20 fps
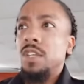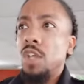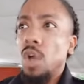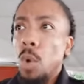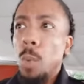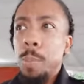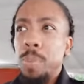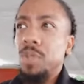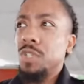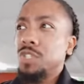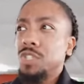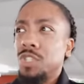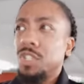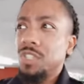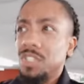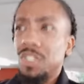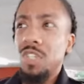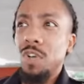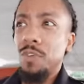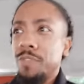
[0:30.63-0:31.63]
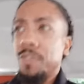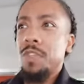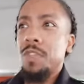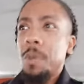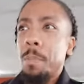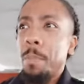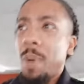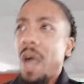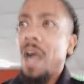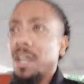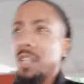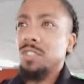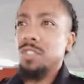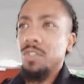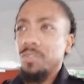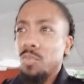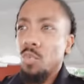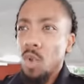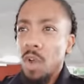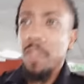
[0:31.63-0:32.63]
don't put yourself in the
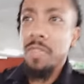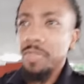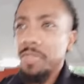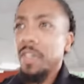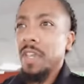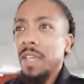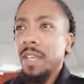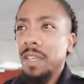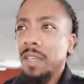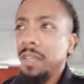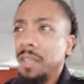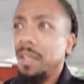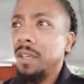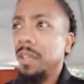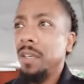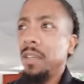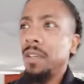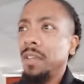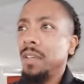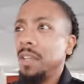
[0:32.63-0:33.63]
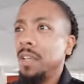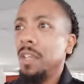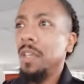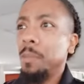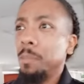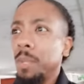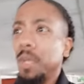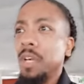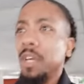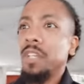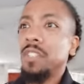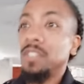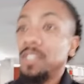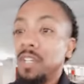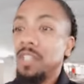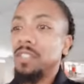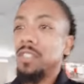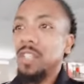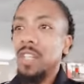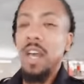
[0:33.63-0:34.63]
box of one thing, because
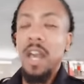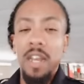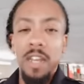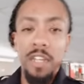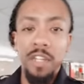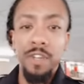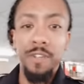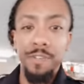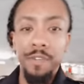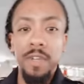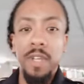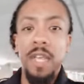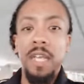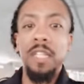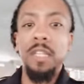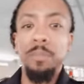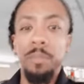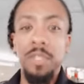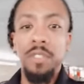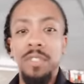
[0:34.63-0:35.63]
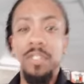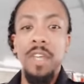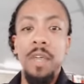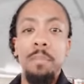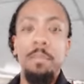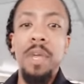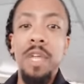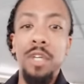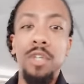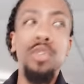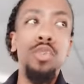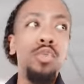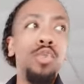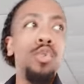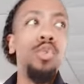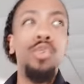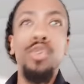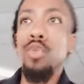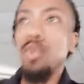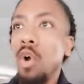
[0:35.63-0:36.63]
there's a lot of different elements that make you
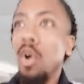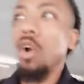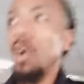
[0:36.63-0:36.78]
who you